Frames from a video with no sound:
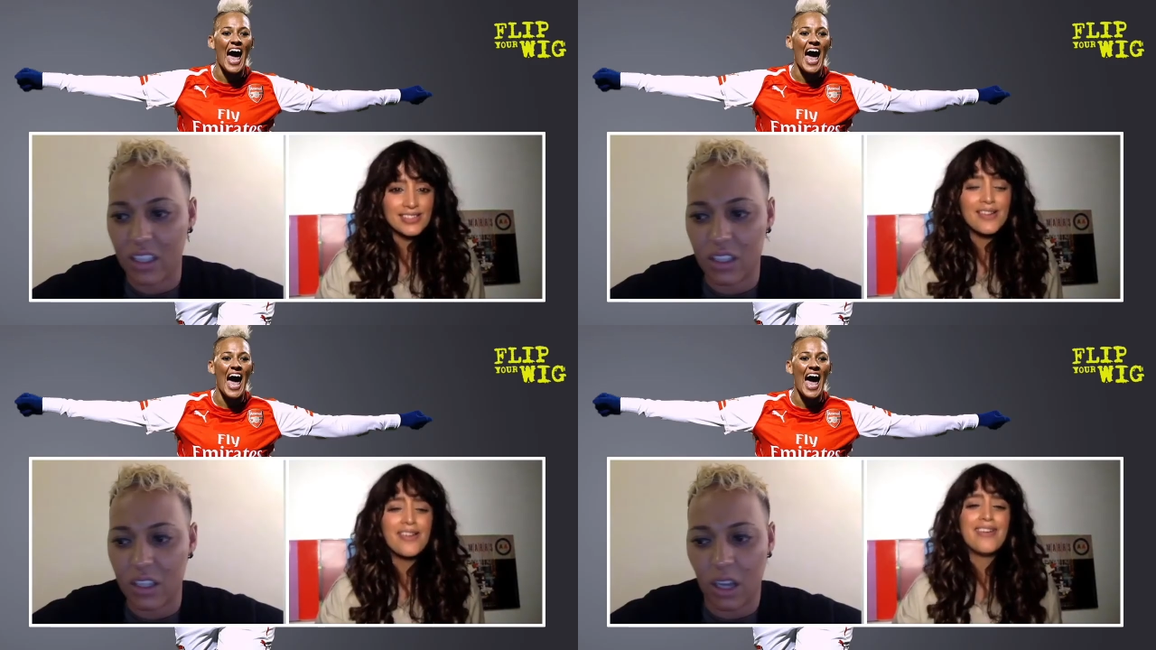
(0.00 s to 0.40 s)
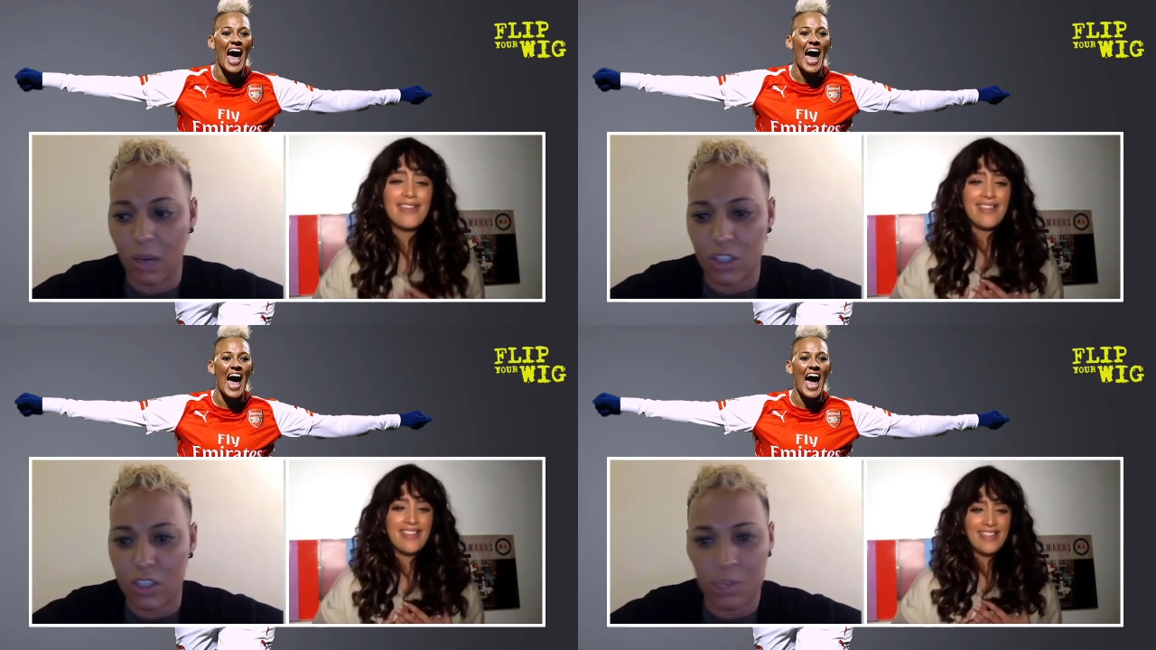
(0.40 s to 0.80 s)
Speaker 1: oh. I
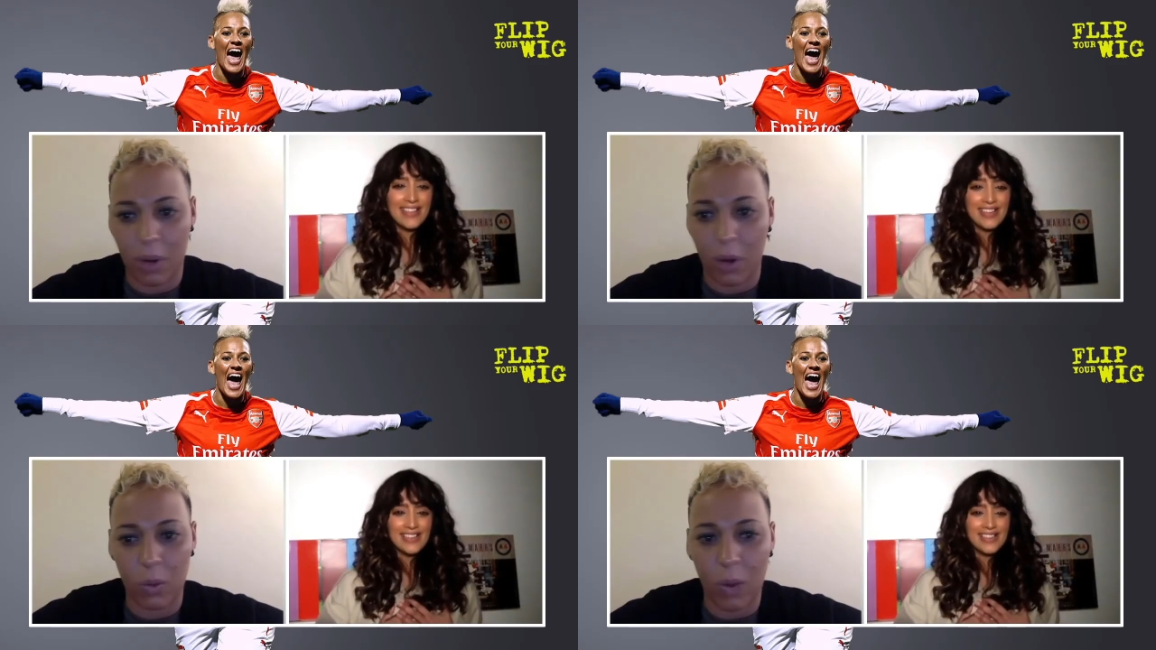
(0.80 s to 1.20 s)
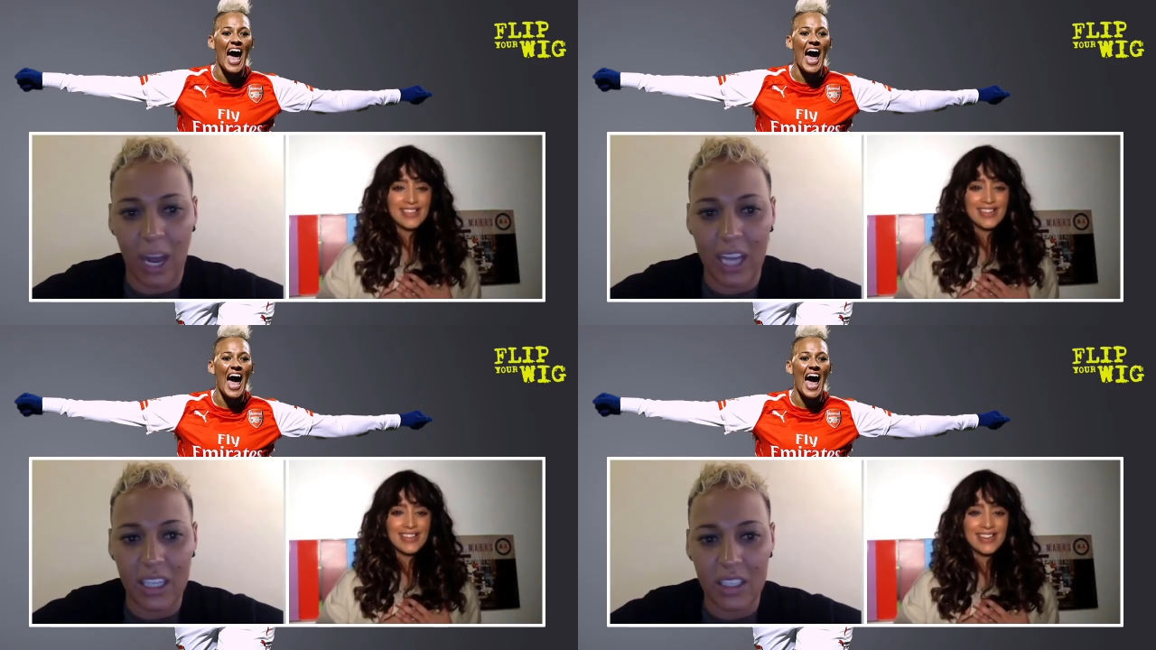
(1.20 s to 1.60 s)
was oh. just blown
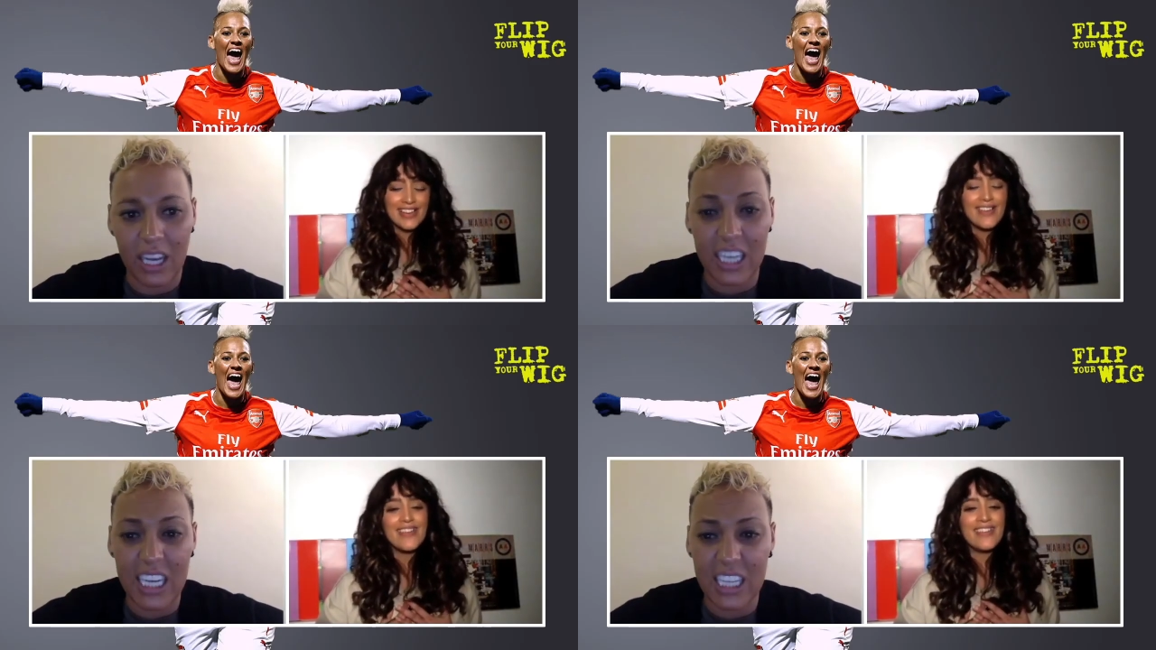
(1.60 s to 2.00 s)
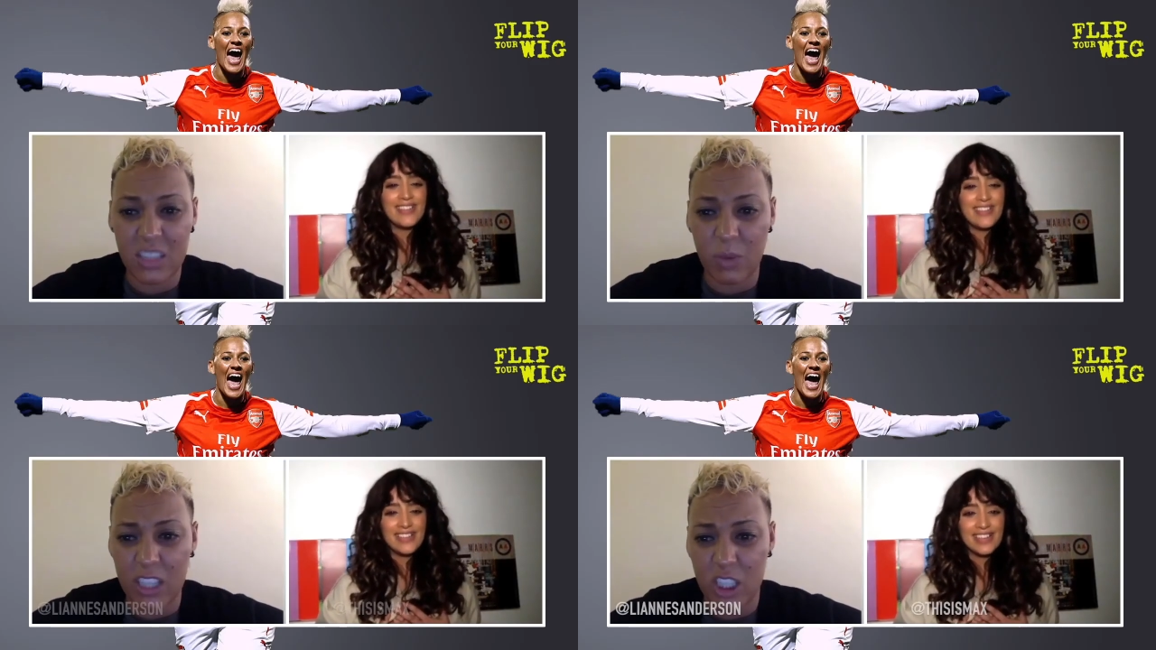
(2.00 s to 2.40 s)
away, and he had
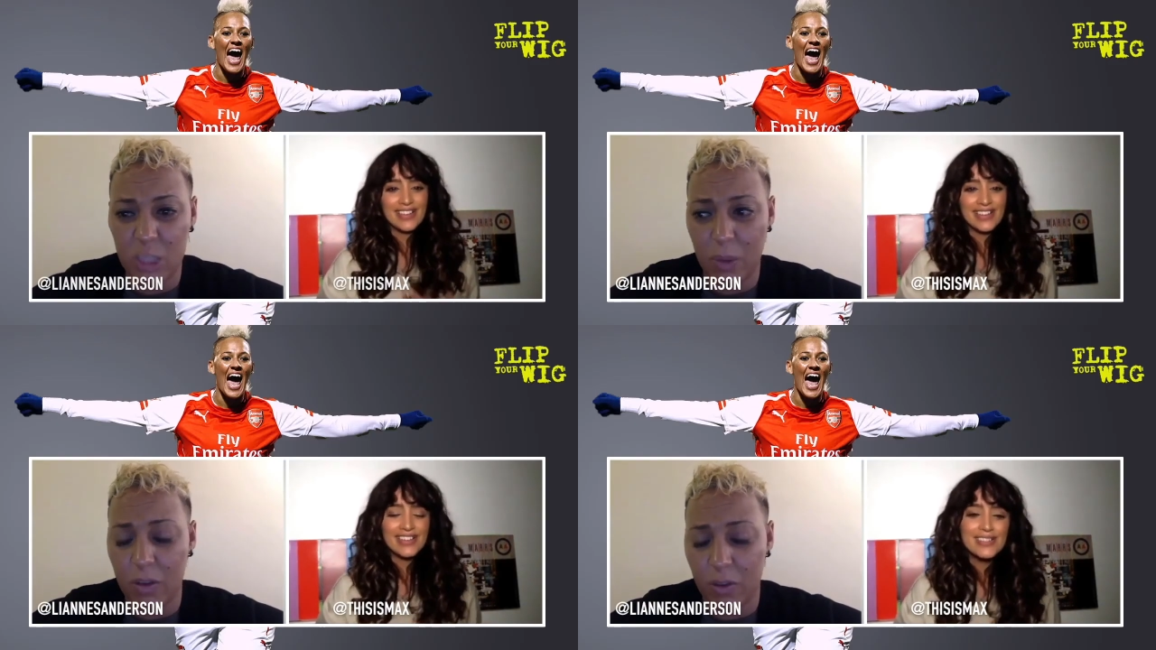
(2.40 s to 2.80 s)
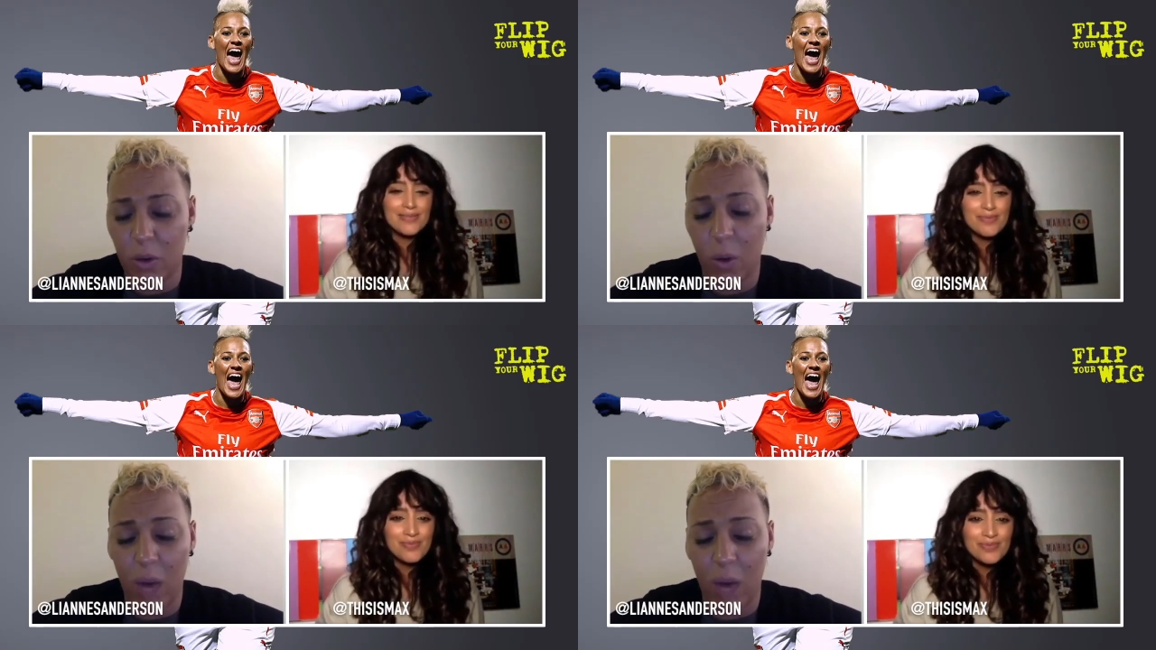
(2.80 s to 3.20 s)
we actually spoke for
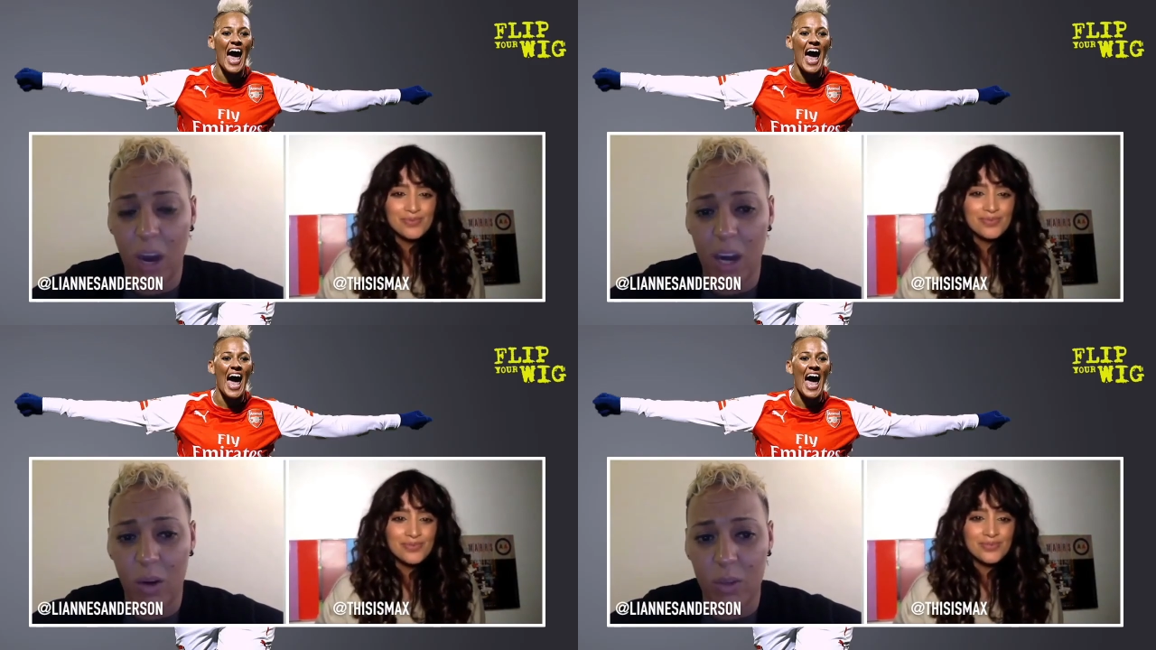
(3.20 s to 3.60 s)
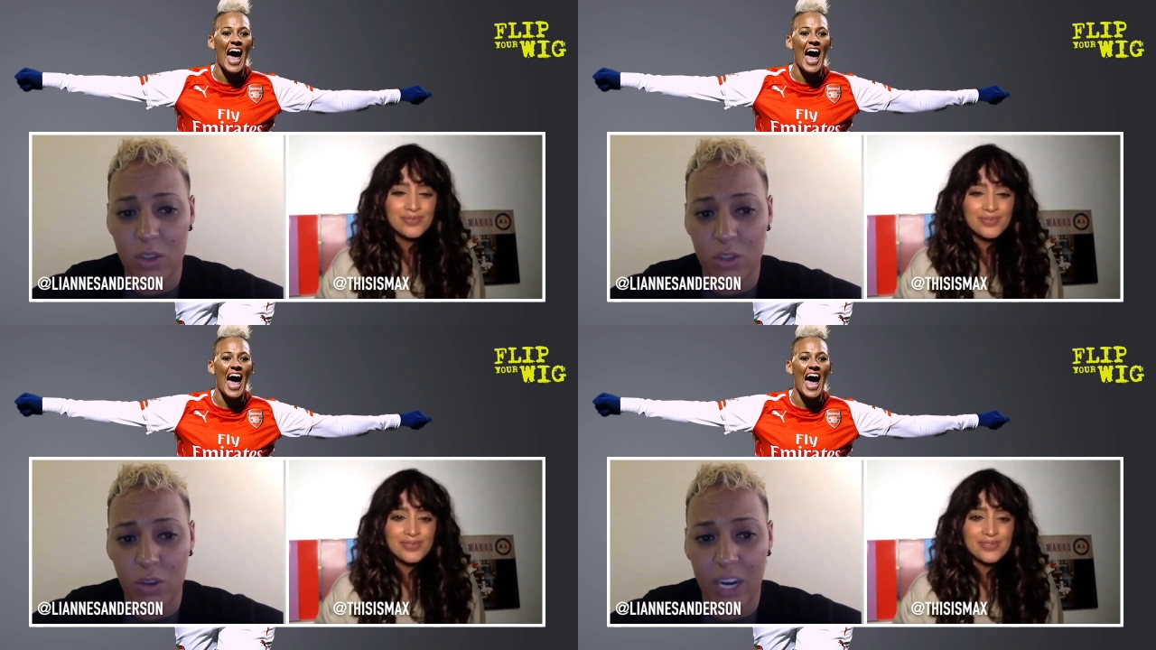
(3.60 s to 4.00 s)
quite a while, which was great.